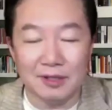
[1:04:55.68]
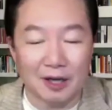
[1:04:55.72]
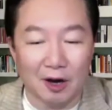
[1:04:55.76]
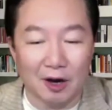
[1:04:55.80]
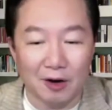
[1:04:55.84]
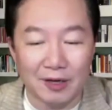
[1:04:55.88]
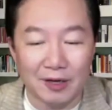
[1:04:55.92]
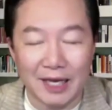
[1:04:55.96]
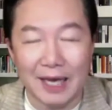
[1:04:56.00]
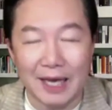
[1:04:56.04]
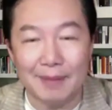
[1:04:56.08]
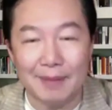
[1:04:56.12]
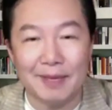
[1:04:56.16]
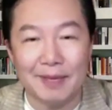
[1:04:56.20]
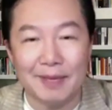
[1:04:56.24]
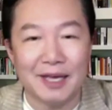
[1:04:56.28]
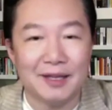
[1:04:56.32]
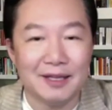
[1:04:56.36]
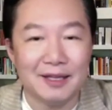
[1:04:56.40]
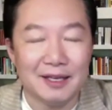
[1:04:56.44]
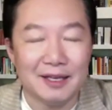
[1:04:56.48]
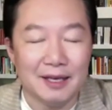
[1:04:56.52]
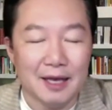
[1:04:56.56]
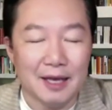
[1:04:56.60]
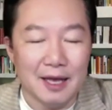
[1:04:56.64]
came in
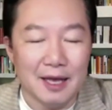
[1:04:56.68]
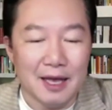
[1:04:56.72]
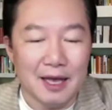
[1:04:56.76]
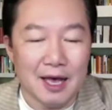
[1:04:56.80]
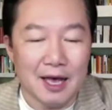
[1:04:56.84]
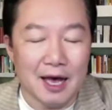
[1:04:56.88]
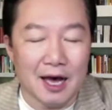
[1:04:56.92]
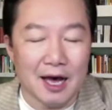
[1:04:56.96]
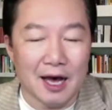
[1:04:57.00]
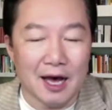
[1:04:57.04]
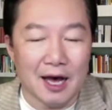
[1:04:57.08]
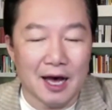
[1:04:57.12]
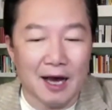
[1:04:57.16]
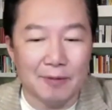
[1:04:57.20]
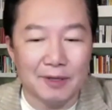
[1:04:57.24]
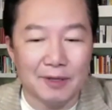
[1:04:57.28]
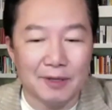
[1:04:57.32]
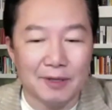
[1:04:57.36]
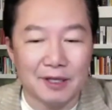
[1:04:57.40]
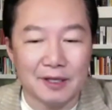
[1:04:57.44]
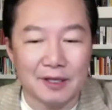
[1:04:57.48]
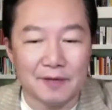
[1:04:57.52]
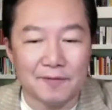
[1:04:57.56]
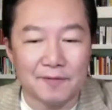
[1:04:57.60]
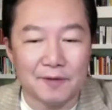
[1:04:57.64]
within
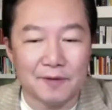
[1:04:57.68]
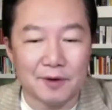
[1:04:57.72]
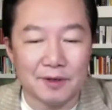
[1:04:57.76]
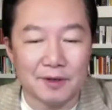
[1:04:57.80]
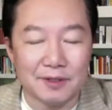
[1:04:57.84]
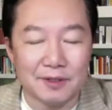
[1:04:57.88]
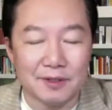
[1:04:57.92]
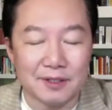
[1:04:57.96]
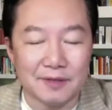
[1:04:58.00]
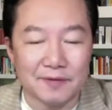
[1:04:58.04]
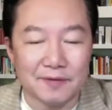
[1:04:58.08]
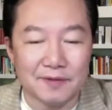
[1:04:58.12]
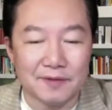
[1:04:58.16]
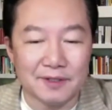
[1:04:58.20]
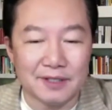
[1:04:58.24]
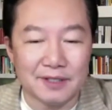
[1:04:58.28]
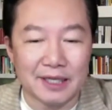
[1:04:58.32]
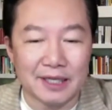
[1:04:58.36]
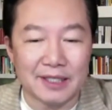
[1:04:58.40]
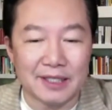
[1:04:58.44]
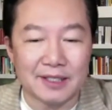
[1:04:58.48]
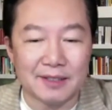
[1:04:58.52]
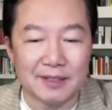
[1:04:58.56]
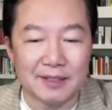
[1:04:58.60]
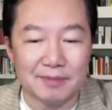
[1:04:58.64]
the first
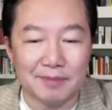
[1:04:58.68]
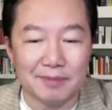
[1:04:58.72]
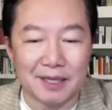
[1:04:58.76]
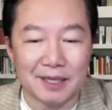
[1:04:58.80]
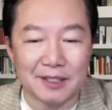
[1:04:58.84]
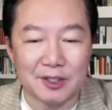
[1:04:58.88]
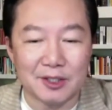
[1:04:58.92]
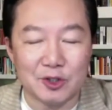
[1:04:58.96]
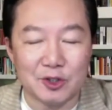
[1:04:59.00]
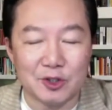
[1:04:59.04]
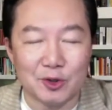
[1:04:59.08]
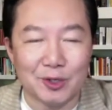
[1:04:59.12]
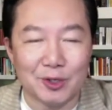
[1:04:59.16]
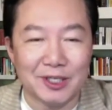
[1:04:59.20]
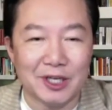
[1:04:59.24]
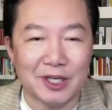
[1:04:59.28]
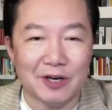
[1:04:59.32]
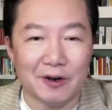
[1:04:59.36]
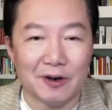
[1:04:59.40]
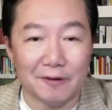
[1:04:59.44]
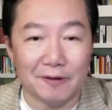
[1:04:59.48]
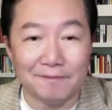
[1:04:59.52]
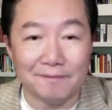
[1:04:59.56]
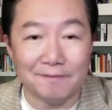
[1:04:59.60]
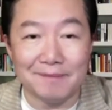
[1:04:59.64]
6 months to a year
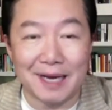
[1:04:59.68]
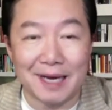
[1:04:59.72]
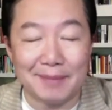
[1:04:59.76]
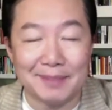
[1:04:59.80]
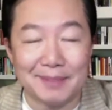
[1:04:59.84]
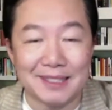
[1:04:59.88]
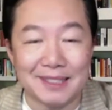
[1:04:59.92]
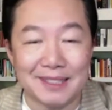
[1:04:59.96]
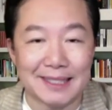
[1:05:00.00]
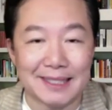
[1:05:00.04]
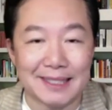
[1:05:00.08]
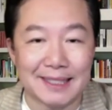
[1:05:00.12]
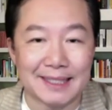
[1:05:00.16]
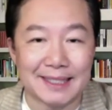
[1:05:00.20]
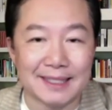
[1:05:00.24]
of my business.